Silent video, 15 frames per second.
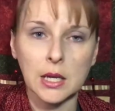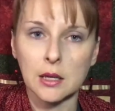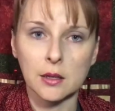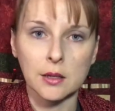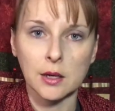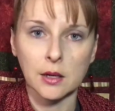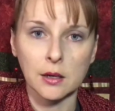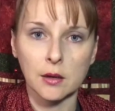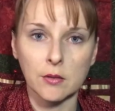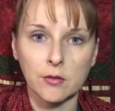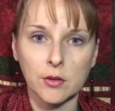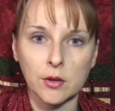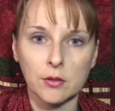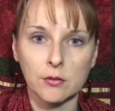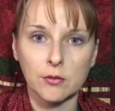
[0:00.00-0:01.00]
think of
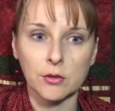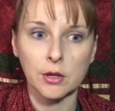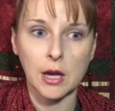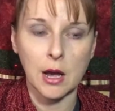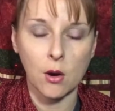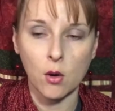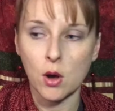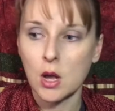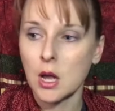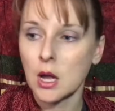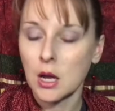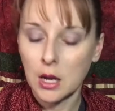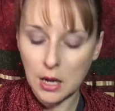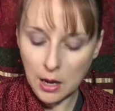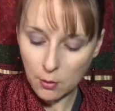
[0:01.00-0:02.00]
for now.
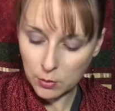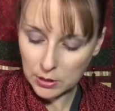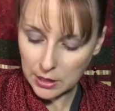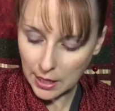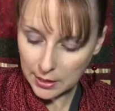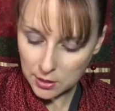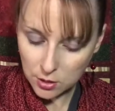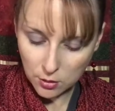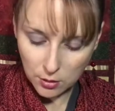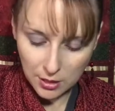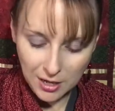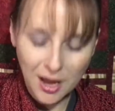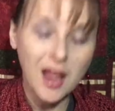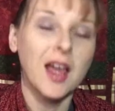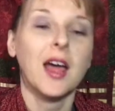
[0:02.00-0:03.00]
I would like to,
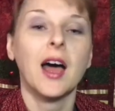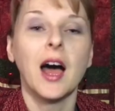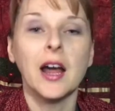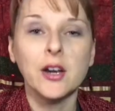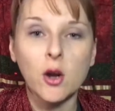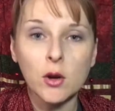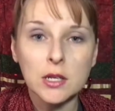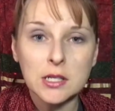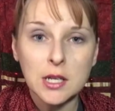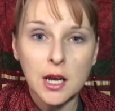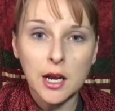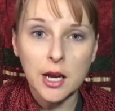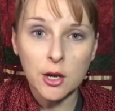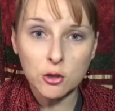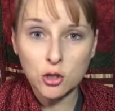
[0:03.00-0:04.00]
I noticed,
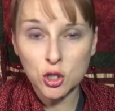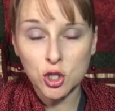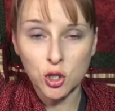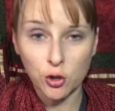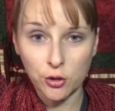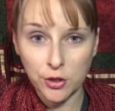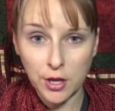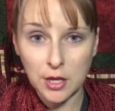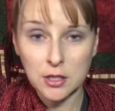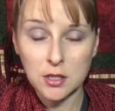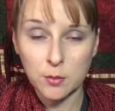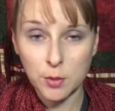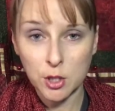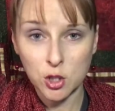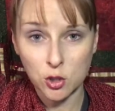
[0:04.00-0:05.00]
here's a sure thing to
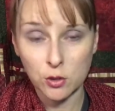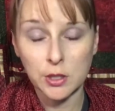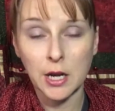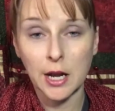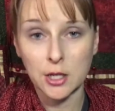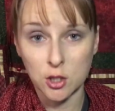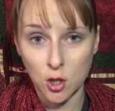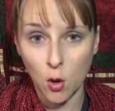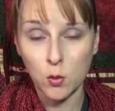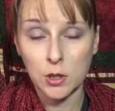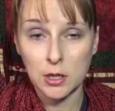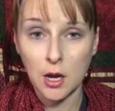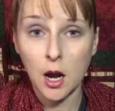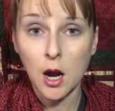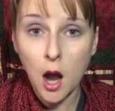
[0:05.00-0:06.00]
be sure that I don't
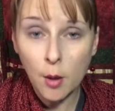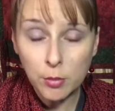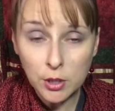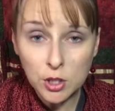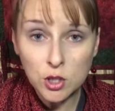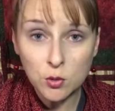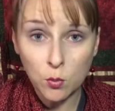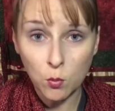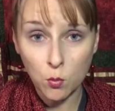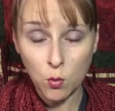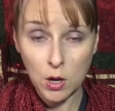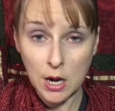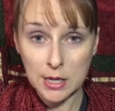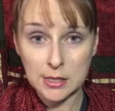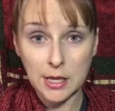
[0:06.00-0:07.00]
accomplish what
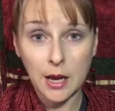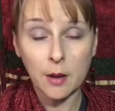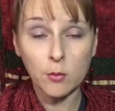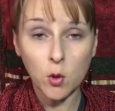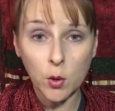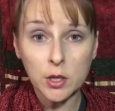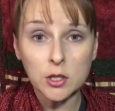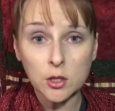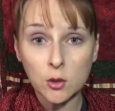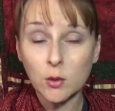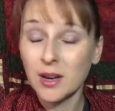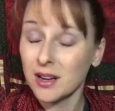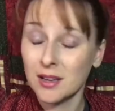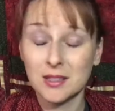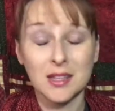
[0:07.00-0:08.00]
I say I'm going to,
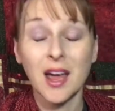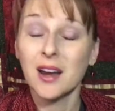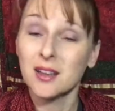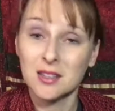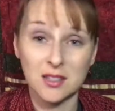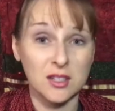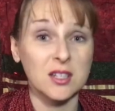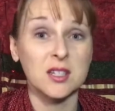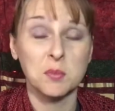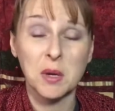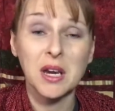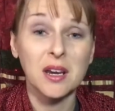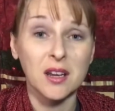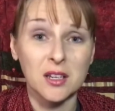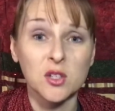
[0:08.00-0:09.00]
and that is to
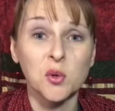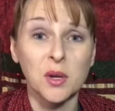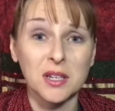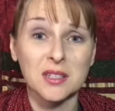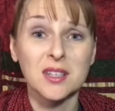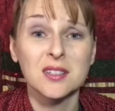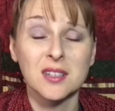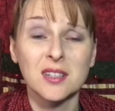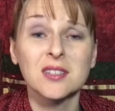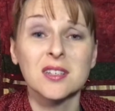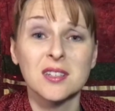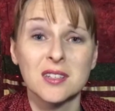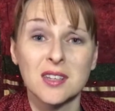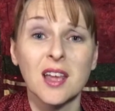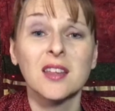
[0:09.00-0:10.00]
speak it into existence
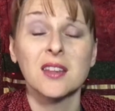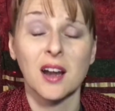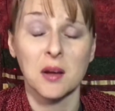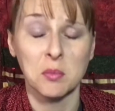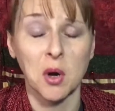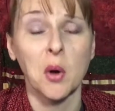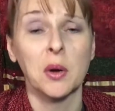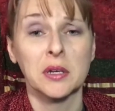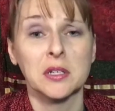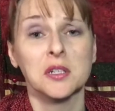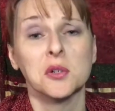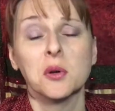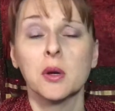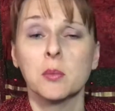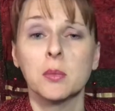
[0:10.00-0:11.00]
and say that I'm going to
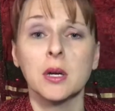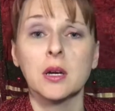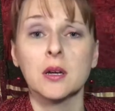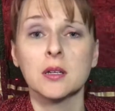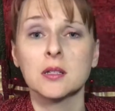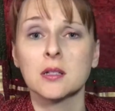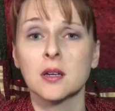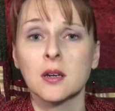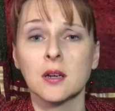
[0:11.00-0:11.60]
do it, because